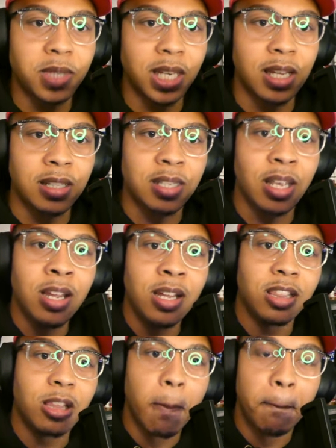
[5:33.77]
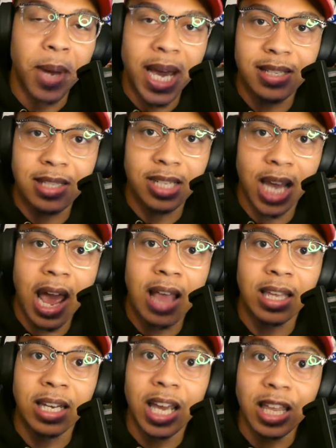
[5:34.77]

against the best talent